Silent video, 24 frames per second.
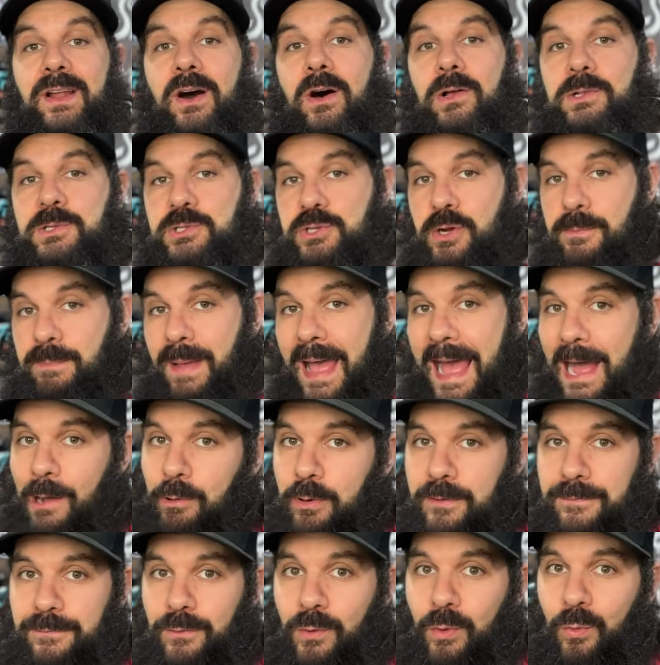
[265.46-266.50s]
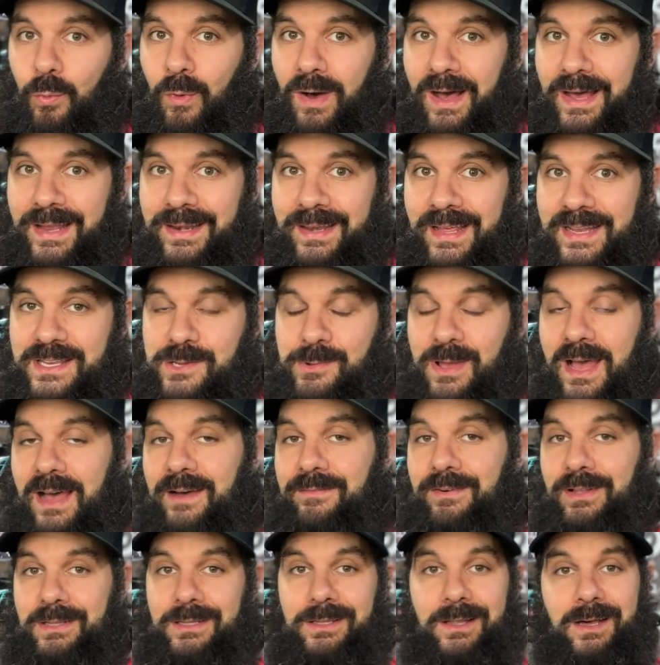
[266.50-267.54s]
ultra powerful one and you have
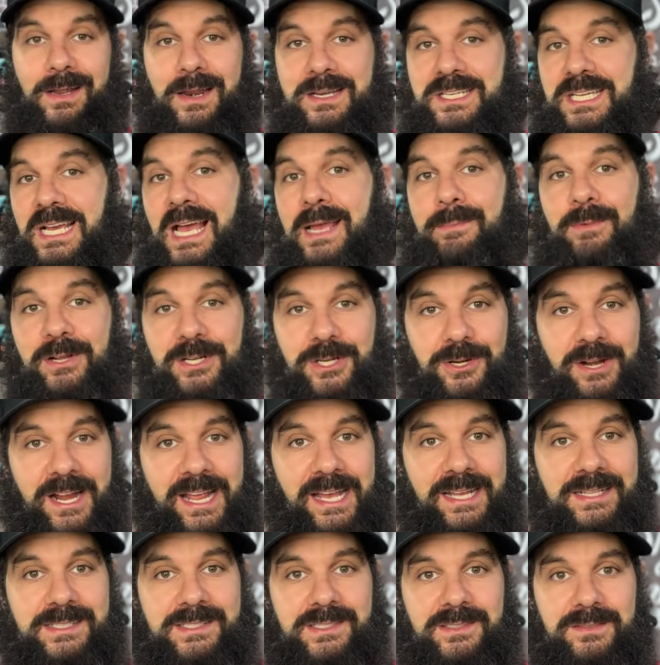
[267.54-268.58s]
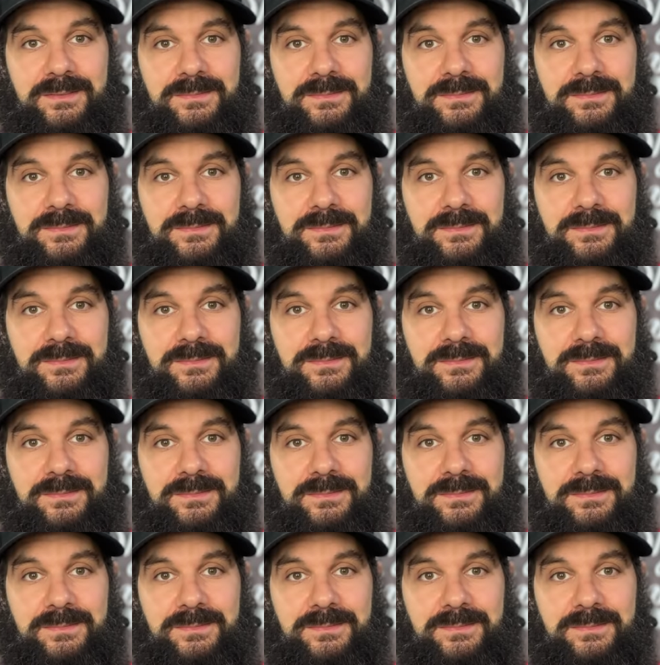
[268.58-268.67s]
a lot of time on your hands.